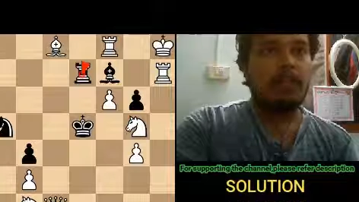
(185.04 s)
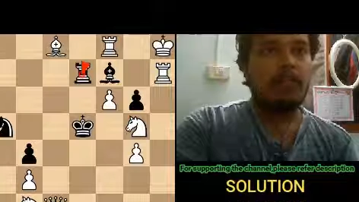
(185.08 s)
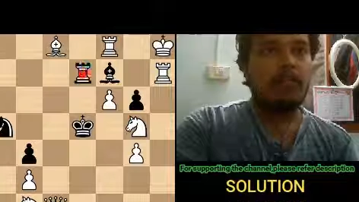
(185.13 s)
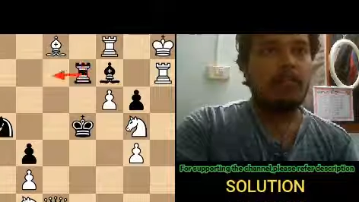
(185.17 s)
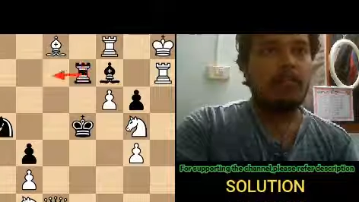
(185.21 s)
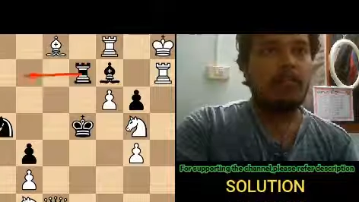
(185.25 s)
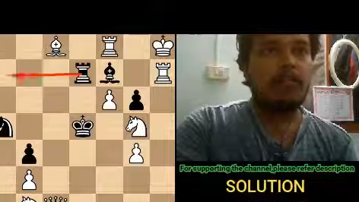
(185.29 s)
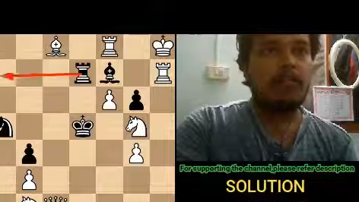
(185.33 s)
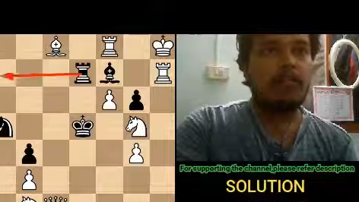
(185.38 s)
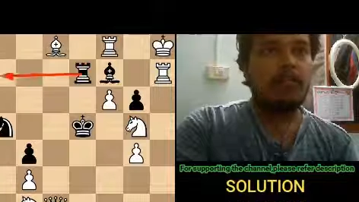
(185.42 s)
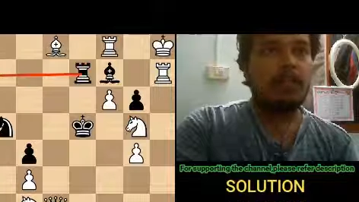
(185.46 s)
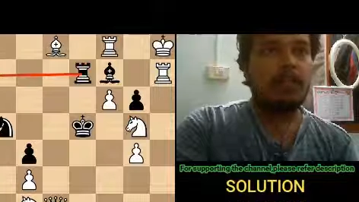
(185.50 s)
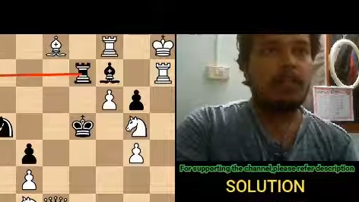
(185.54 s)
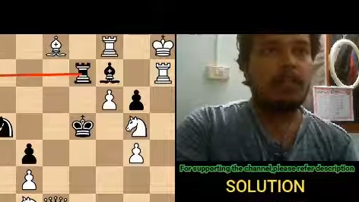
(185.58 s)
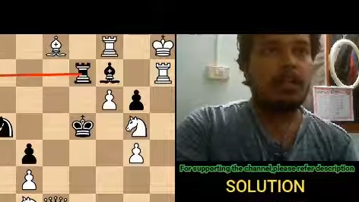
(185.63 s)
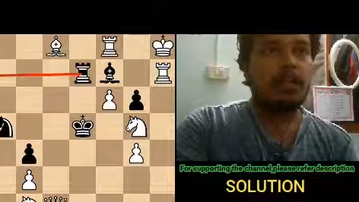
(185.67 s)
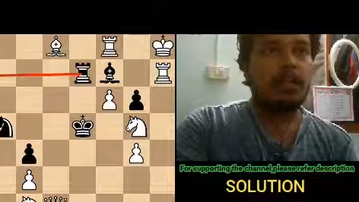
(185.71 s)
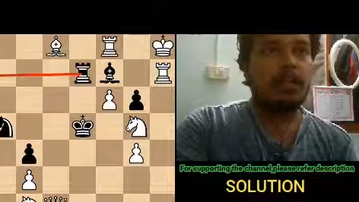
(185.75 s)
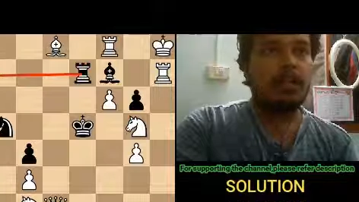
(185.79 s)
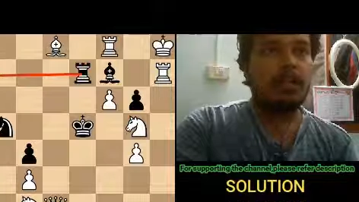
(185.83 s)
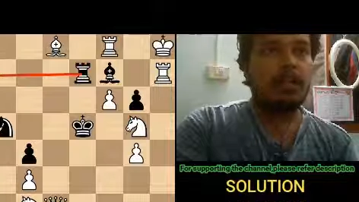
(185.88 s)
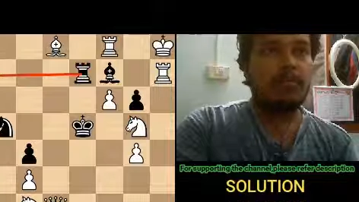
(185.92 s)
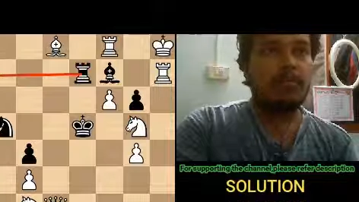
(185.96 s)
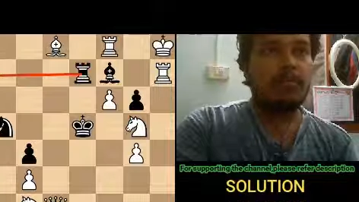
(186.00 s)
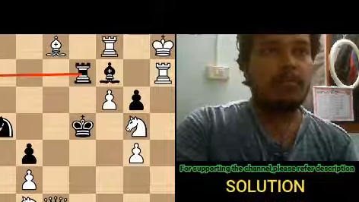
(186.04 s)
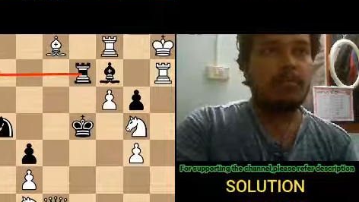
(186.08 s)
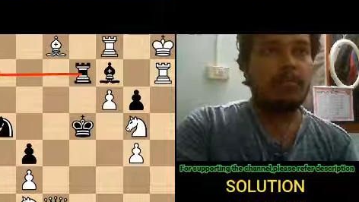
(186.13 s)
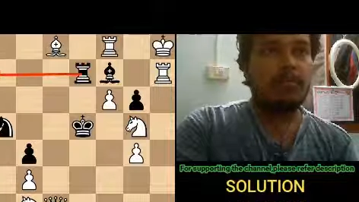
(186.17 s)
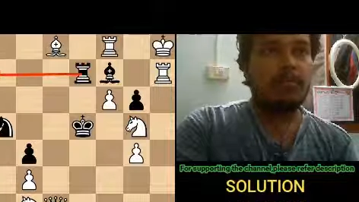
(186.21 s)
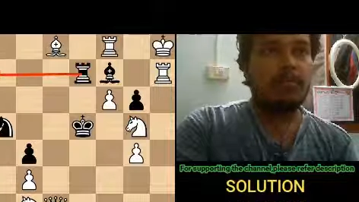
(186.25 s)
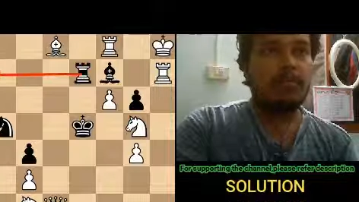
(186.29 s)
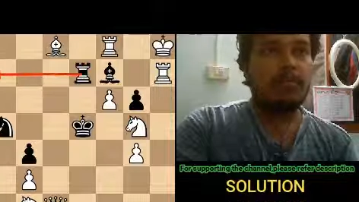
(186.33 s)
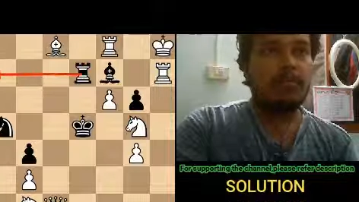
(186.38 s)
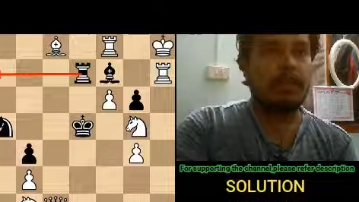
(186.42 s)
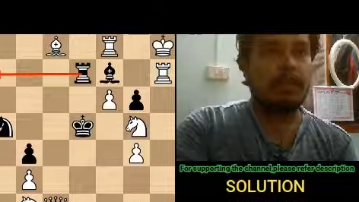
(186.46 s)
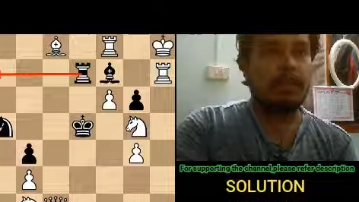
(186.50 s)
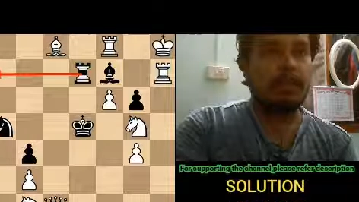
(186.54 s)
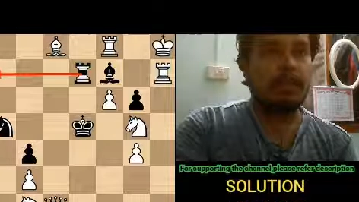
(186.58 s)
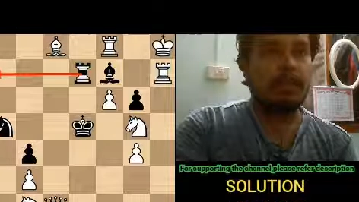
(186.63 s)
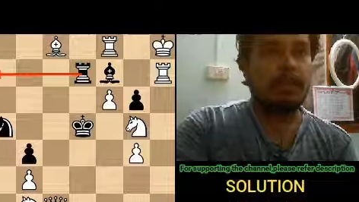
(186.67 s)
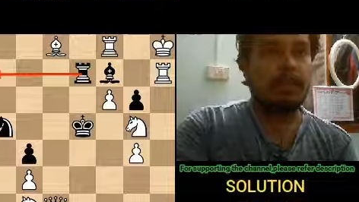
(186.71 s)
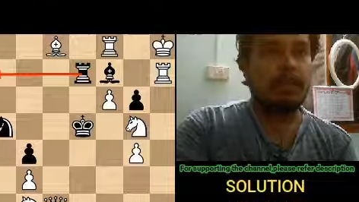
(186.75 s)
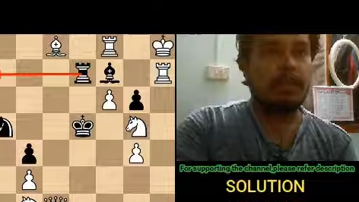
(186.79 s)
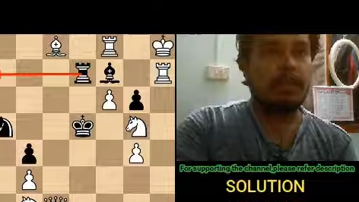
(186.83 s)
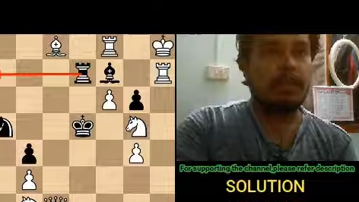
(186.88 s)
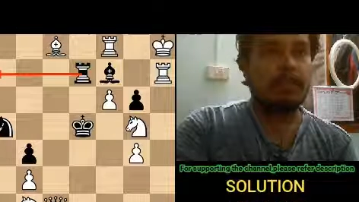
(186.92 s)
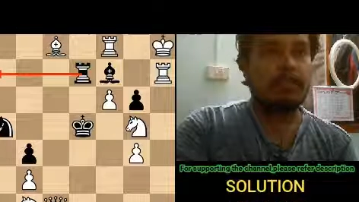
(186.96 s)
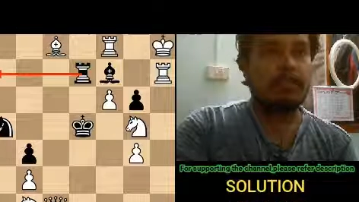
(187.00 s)
rook will not move
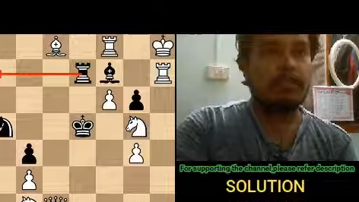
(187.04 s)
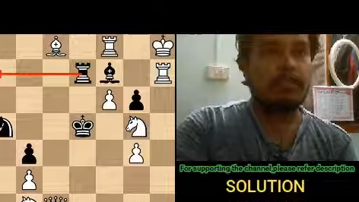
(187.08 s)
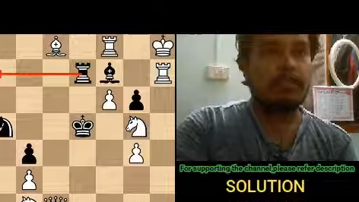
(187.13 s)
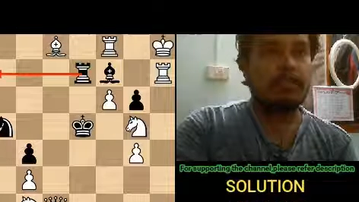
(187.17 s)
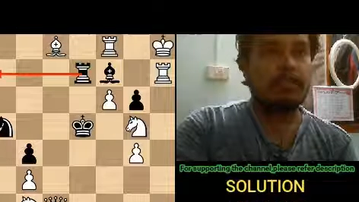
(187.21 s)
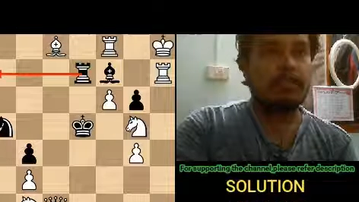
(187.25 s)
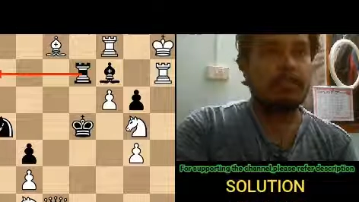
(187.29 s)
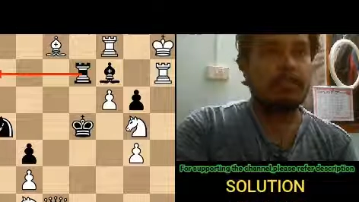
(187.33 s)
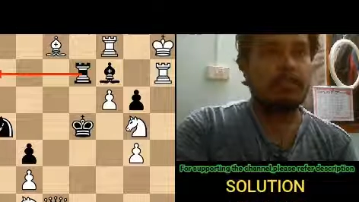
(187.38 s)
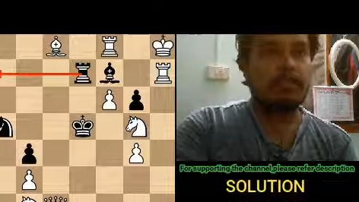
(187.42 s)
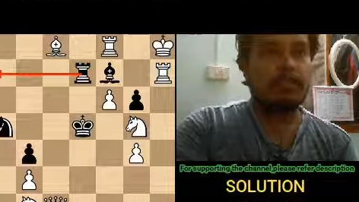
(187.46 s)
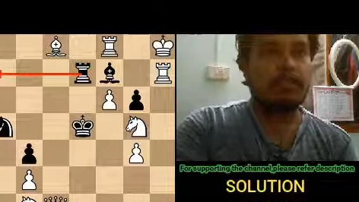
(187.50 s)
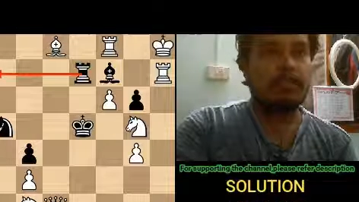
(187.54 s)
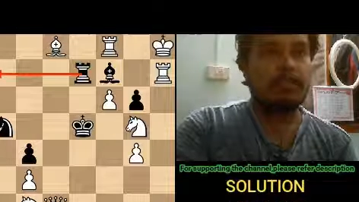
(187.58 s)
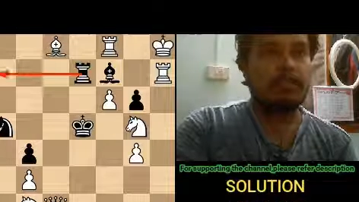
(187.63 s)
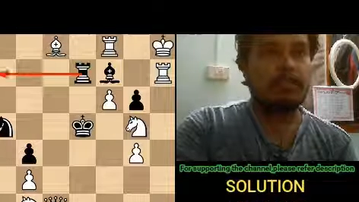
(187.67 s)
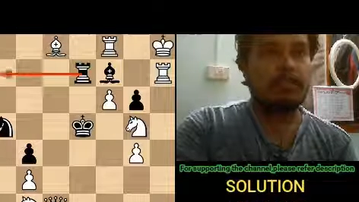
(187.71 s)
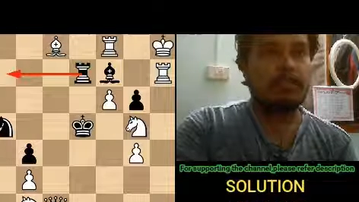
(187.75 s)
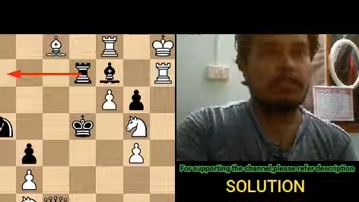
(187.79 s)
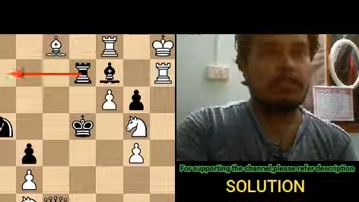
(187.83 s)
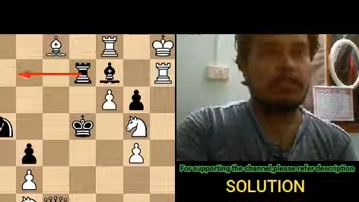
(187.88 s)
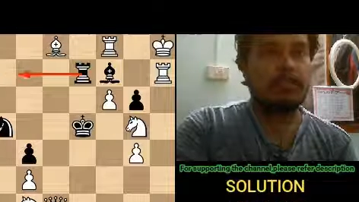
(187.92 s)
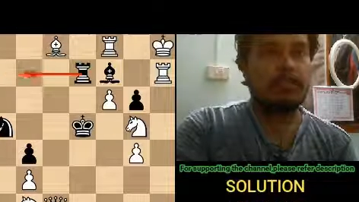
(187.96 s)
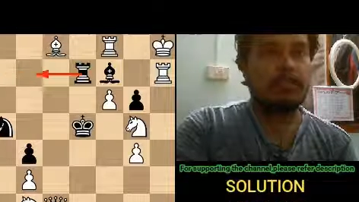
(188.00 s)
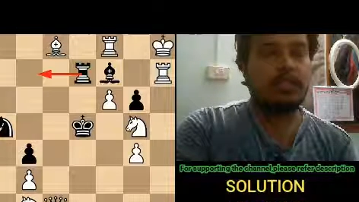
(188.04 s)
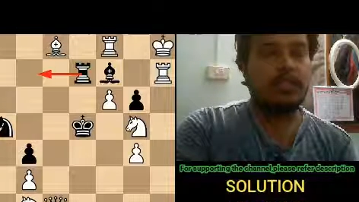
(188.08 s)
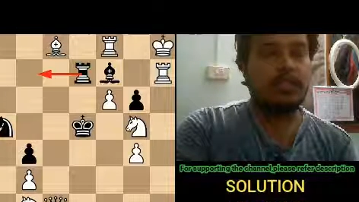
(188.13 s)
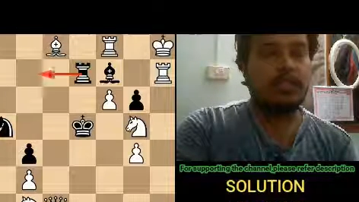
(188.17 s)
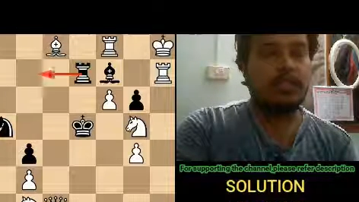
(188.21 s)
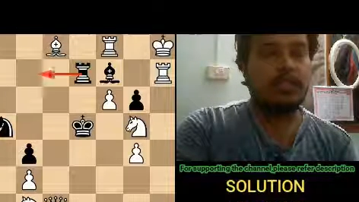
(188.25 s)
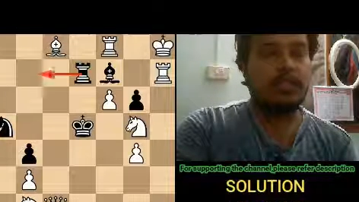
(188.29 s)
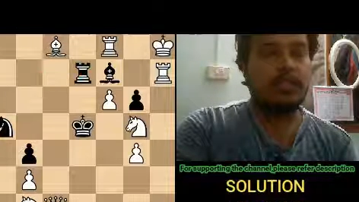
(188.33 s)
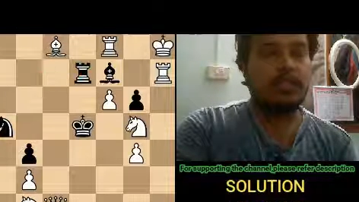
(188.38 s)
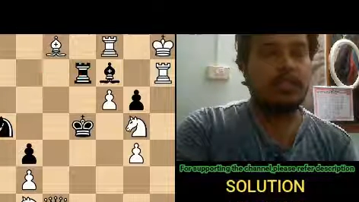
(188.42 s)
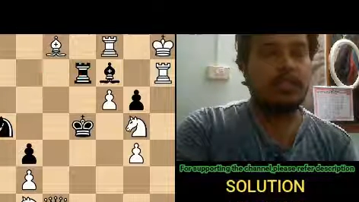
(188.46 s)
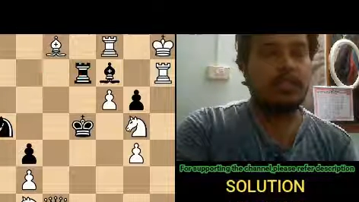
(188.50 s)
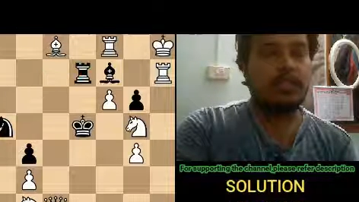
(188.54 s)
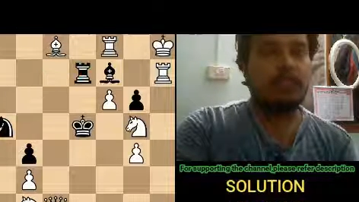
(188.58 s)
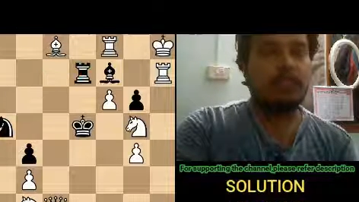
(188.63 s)
anywhere because of the threat.